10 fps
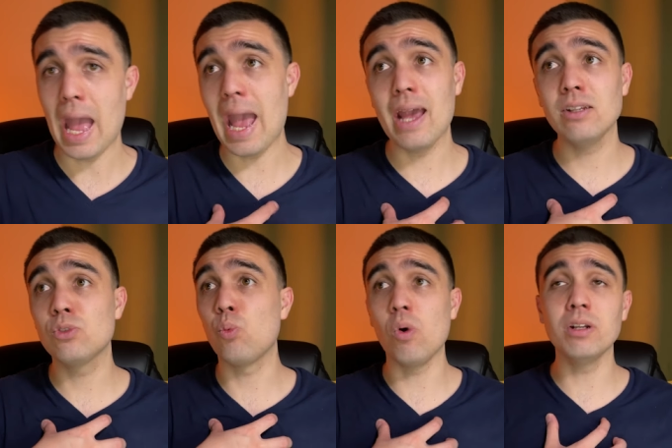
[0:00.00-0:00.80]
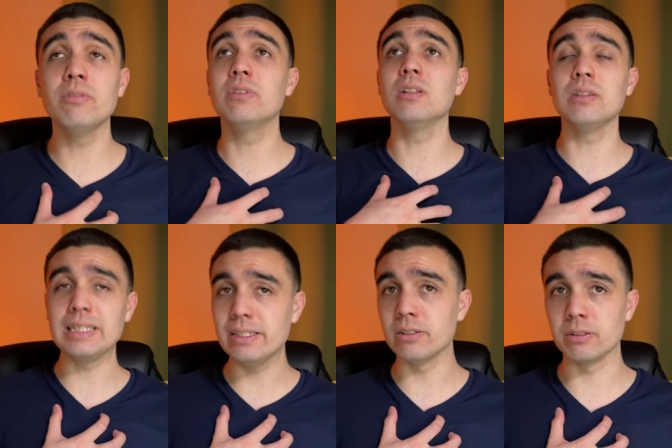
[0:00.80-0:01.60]
As one of the
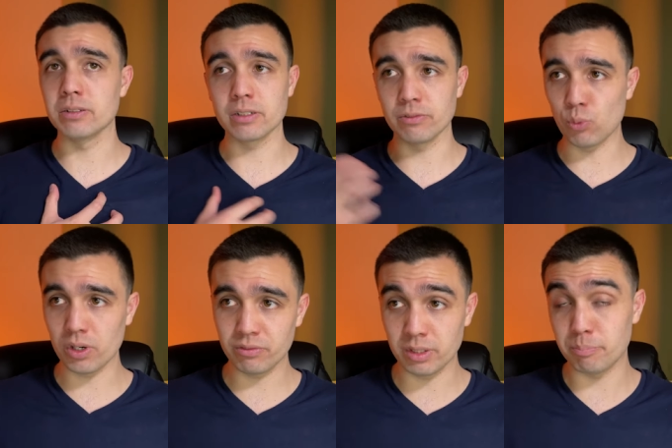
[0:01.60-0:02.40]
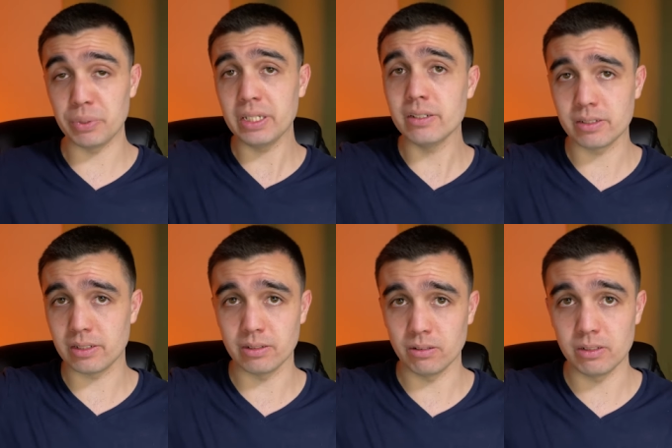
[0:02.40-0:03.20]
leaders of one of the biggest
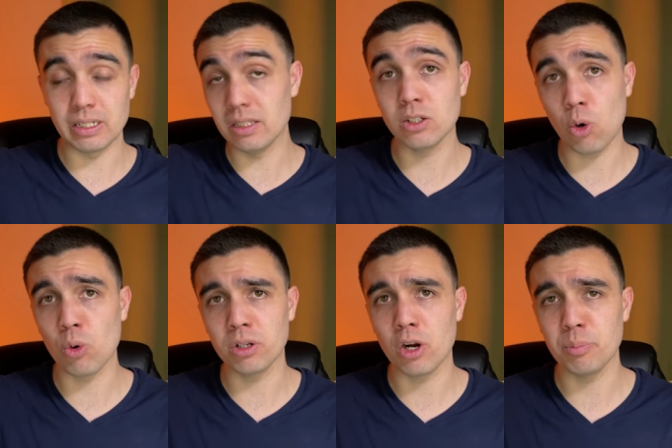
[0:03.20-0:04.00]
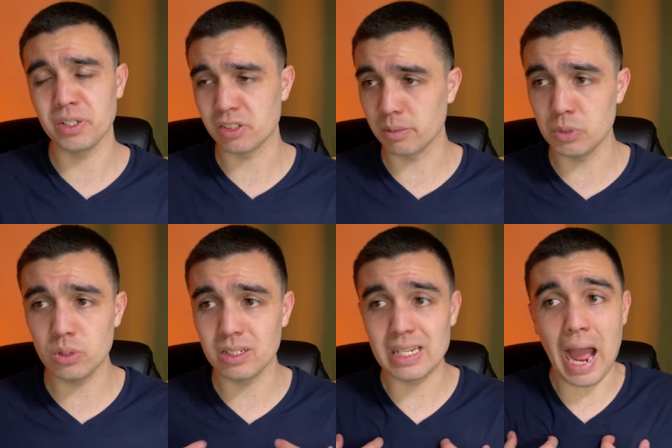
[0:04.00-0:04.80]
guilds in the Cornucopias
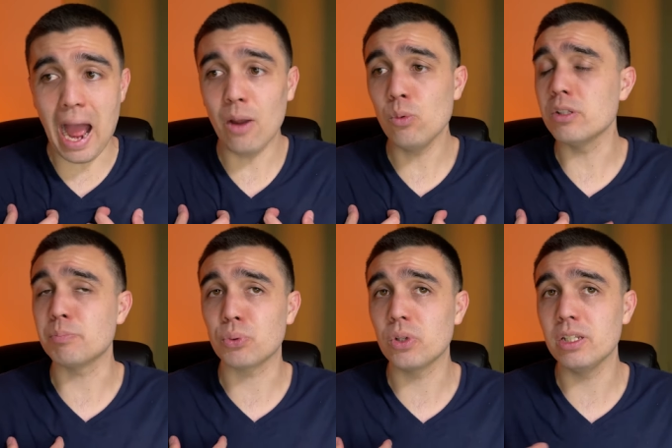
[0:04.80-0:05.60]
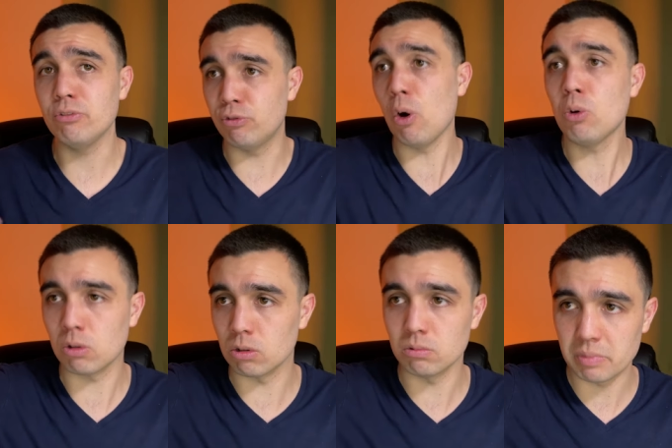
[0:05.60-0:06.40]
community, I was pretty
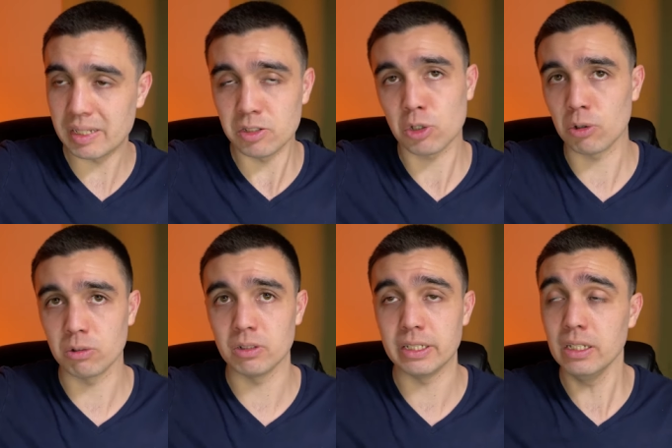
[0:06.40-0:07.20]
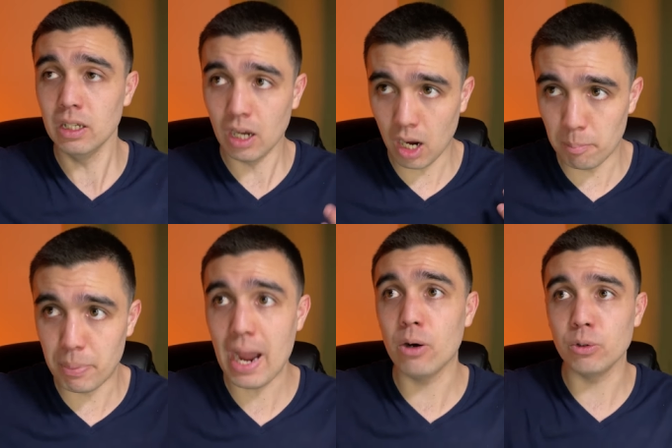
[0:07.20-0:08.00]
vocal internally
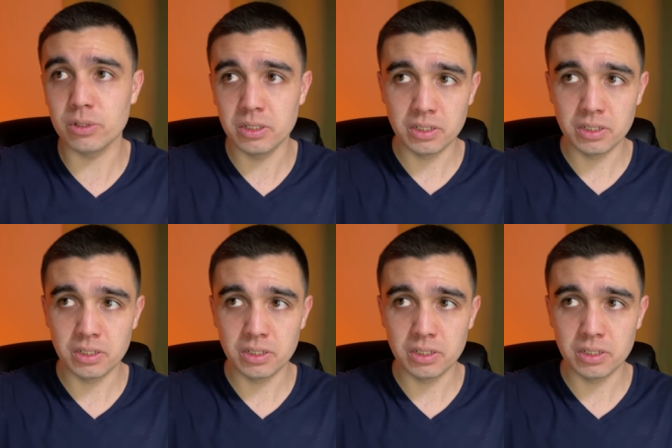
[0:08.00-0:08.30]
about